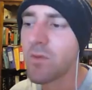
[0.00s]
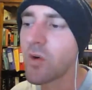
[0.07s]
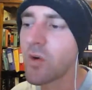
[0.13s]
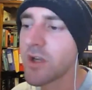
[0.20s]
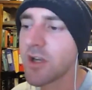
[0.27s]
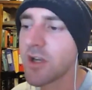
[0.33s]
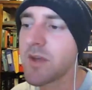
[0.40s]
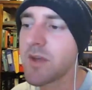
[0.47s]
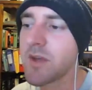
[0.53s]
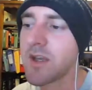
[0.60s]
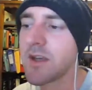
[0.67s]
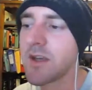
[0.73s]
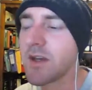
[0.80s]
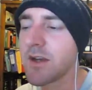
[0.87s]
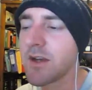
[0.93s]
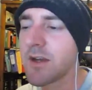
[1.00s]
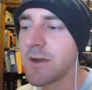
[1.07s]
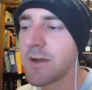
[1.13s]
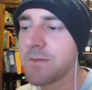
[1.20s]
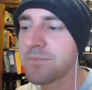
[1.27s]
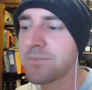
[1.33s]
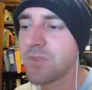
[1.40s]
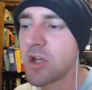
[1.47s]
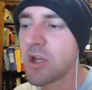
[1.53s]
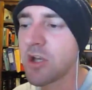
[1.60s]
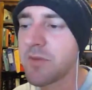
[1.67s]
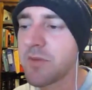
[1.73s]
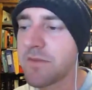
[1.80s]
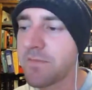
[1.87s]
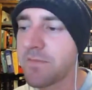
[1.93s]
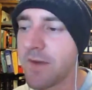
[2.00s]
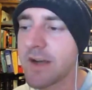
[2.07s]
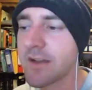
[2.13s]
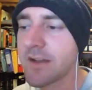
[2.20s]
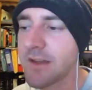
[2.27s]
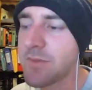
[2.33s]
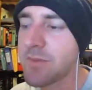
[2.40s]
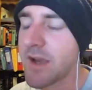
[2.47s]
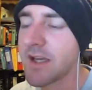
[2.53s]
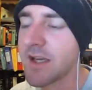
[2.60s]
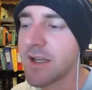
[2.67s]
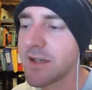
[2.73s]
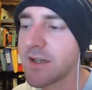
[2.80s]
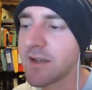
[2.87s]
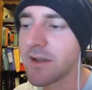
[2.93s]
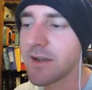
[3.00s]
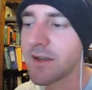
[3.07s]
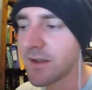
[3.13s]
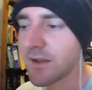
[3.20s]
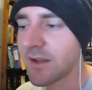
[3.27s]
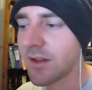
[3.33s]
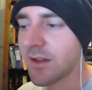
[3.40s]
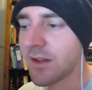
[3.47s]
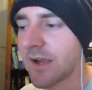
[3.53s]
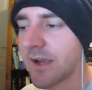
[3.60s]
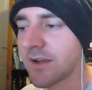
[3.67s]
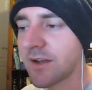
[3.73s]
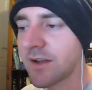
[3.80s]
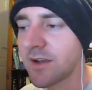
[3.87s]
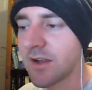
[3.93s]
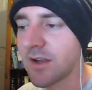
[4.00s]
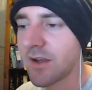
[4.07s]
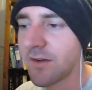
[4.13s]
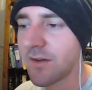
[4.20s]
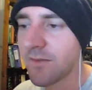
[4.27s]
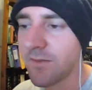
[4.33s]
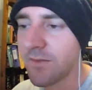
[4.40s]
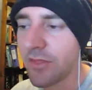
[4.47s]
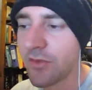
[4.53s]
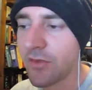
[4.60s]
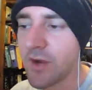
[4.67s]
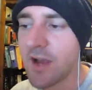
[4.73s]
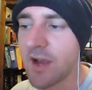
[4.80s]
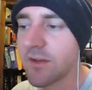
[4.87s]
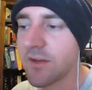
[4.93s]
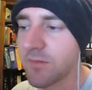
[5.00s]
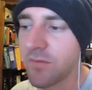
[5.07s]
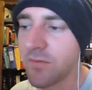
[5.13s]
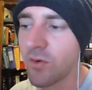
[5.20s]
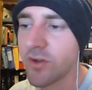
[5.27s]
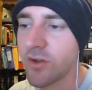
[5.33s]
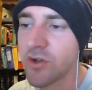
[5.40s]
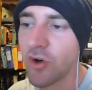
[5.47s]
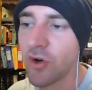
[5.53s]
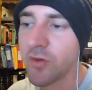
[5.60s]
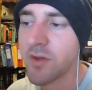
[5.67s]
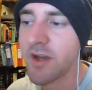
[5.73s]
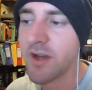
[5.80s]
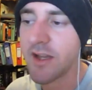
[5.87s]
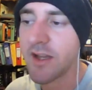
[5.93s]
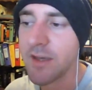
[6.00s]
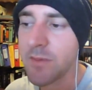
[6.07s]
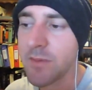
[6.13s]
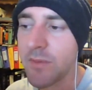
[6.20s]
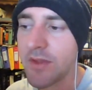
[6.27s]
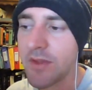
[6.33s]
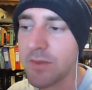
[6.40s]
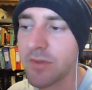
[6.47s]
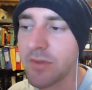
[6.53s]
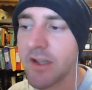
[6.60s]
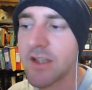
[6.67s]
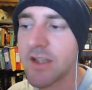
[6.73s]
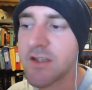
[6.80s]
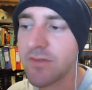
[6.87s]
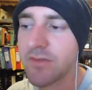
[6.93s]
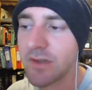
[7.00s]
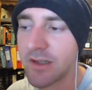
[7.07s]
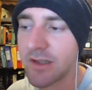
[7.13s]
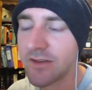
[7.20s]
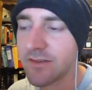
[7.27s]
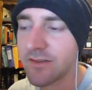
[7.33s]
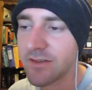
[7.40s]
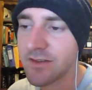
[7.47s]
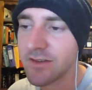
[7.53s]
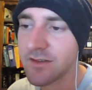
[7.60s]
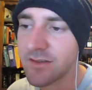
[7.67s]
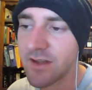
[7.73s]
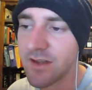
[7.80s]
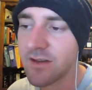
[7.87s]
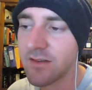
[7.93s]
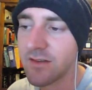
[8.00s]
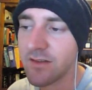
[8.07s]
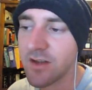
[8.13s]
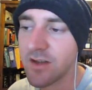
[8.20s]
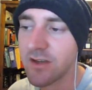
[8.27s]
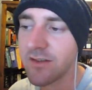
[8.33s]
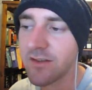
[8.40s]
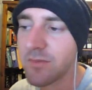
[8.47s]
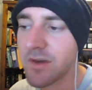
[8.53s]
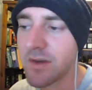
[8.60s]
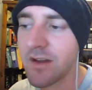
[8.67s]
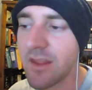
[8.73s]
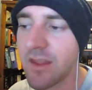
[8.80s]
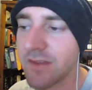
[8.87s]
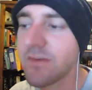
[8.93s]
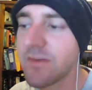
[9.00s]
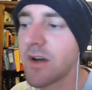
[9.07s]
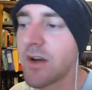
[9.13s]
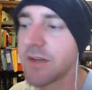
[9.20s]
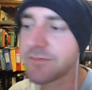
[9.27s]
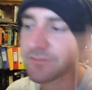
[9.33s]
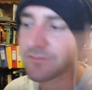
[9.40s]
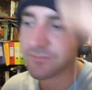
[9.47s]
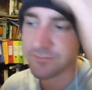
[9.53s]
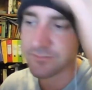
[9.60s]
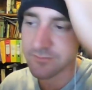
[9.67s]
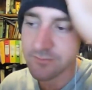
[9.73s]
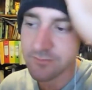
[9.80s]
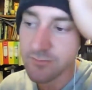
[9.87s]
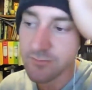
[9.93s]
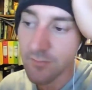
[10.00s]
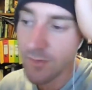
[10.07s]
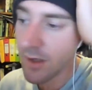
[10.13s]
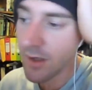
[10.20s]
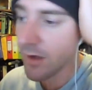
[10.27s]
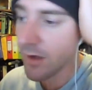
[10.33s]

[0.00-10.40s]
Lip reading: could be frantically painting like 3 hours before the tournament and come up with a completely different list, and you can submit it, and that's fine. So